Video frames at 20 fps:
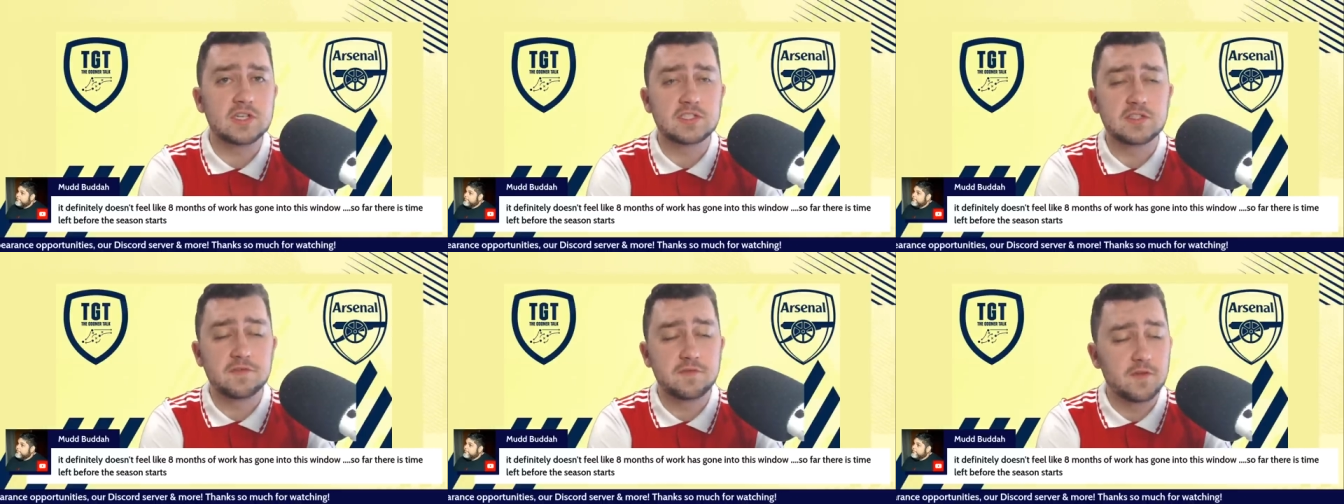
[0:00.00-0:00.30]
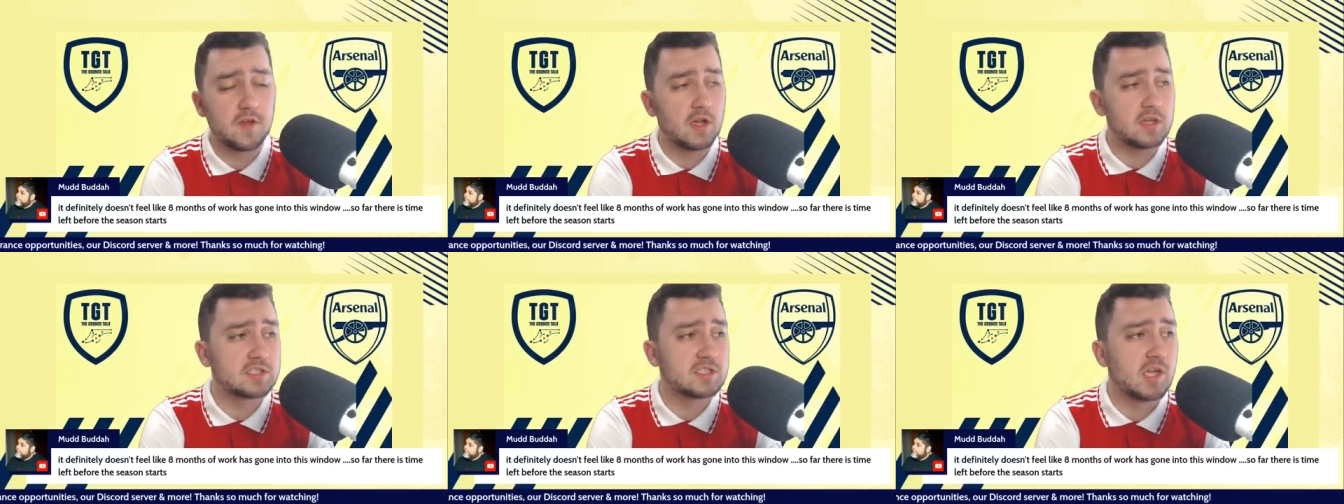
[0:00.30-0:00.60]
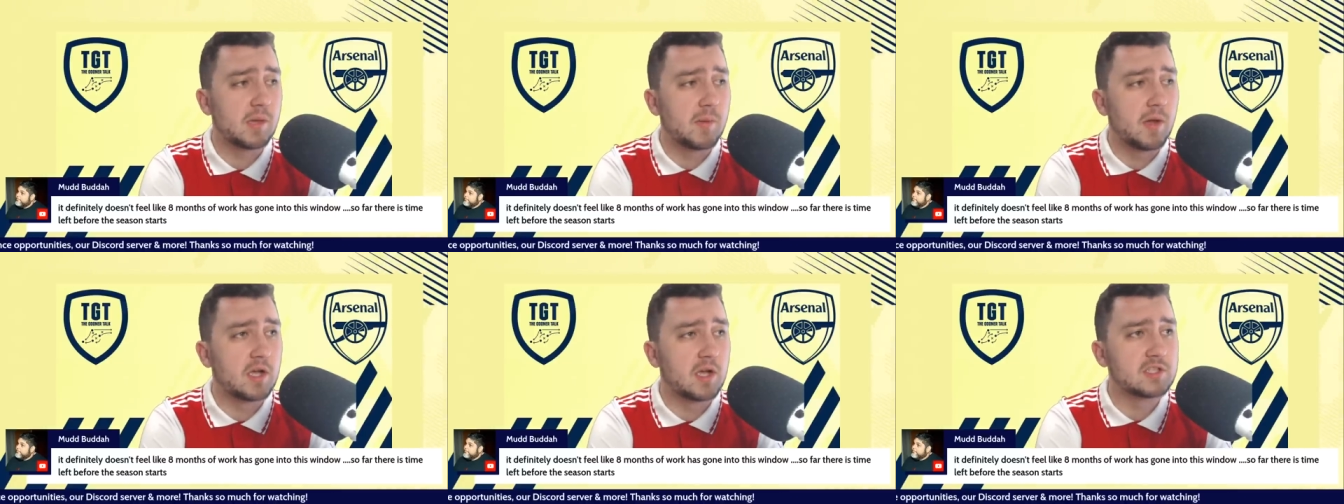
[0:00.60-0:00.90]
it's the first
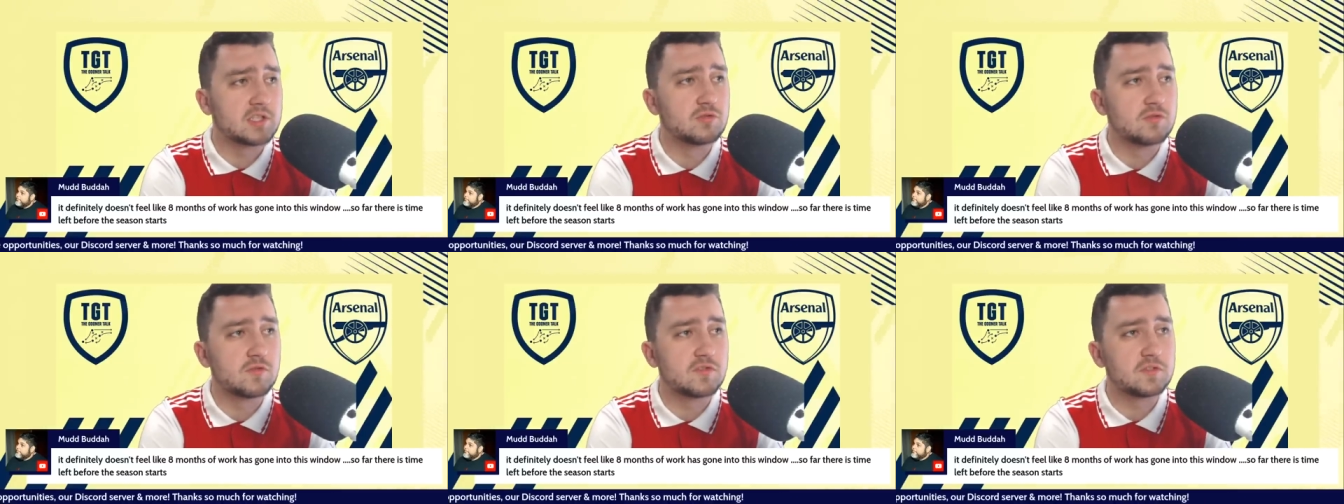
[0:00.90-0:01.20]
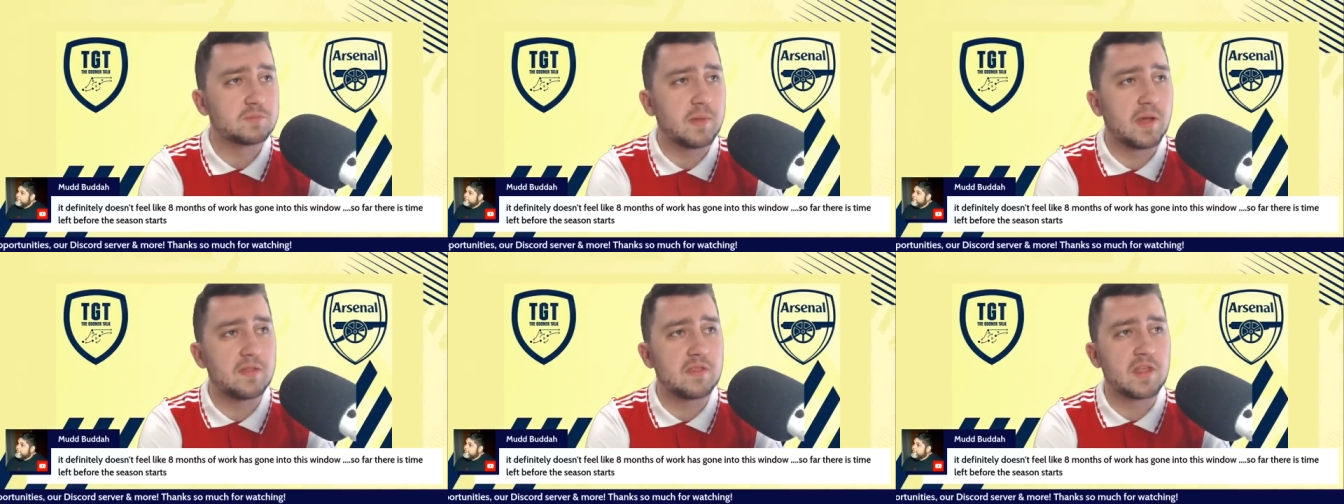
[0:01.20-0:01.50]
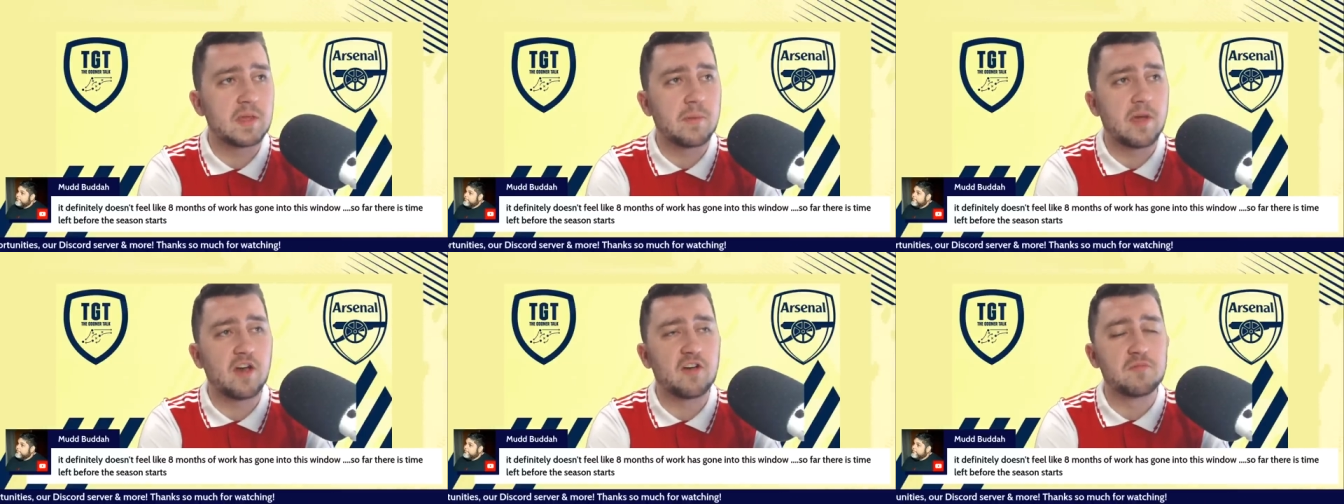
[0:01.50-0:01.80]
time Arsenal have spent
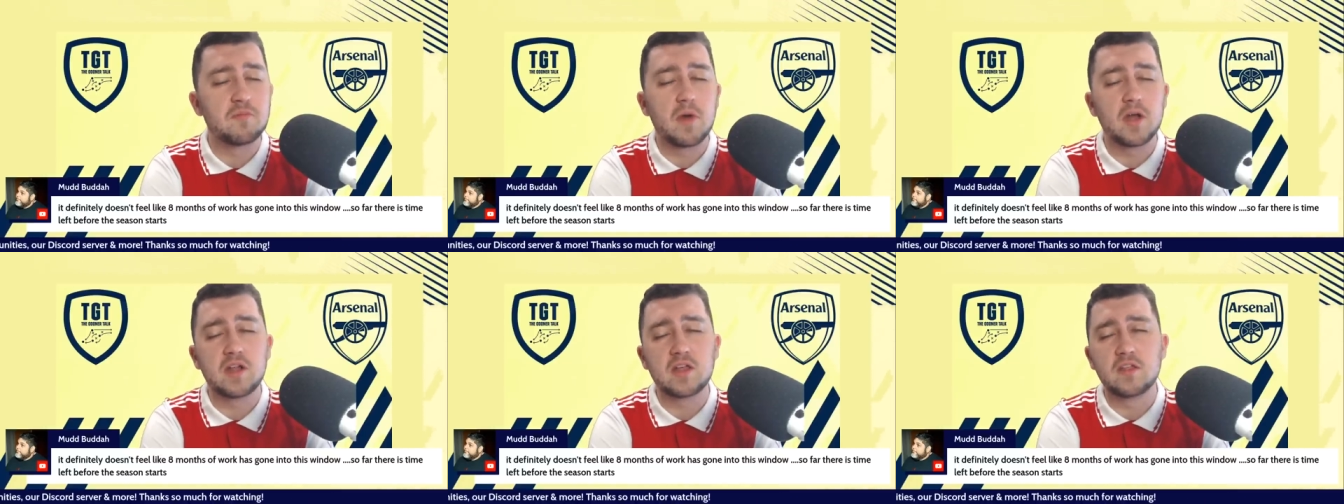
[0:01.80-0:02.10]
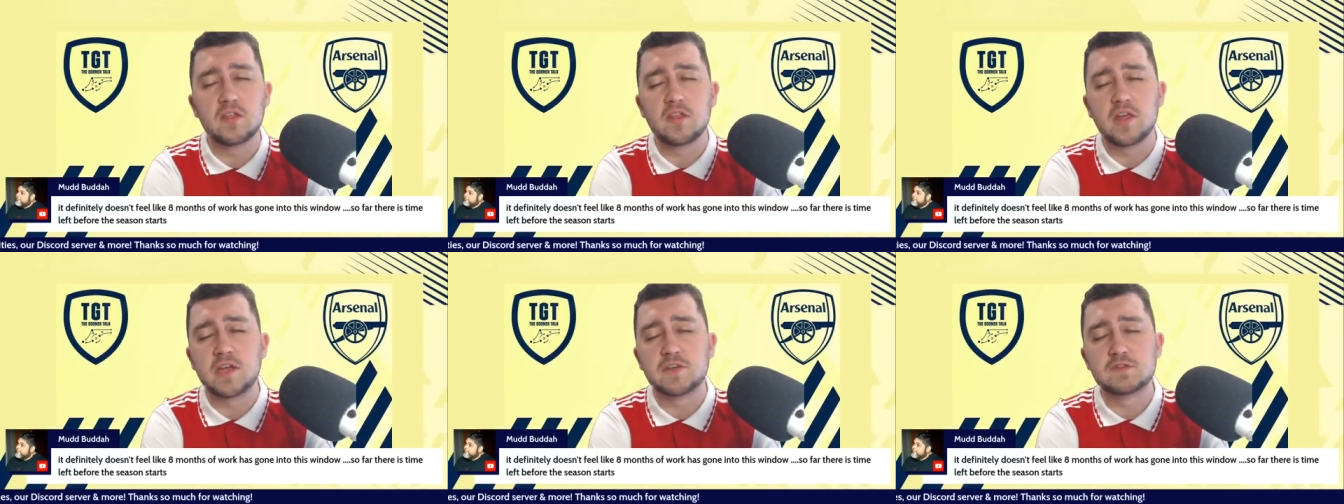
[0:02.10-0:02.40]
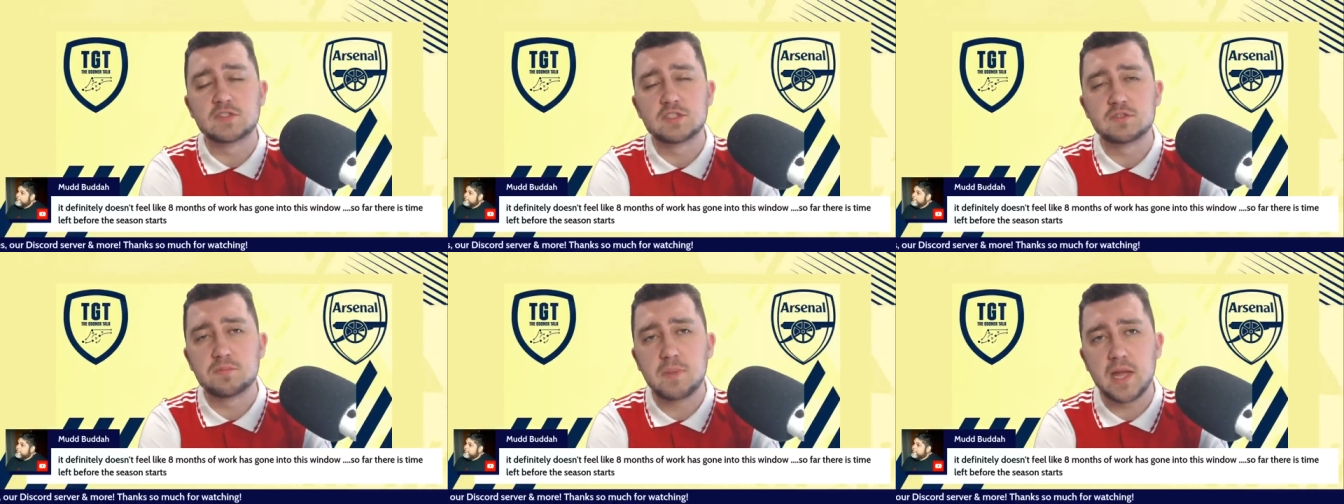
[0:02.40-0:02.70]
the amount of money that
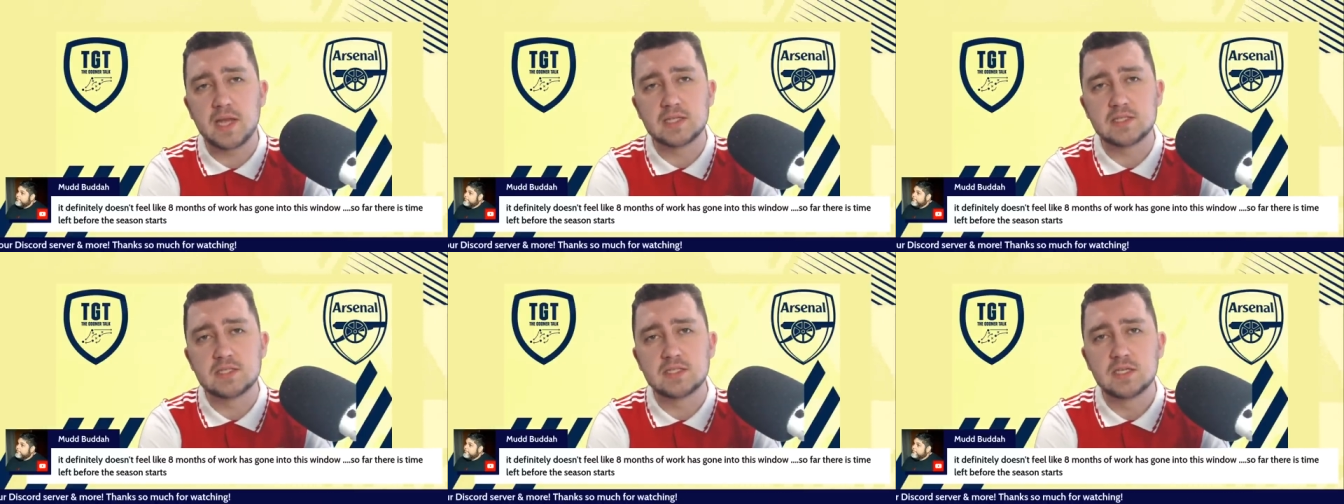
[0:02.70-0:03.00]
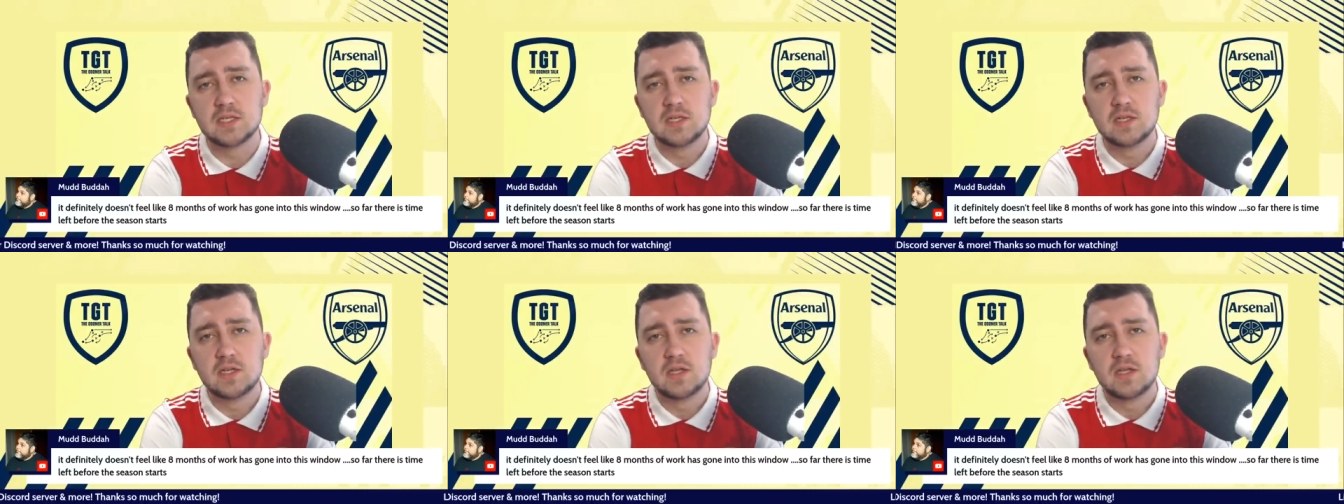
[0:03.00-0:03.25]
they've spent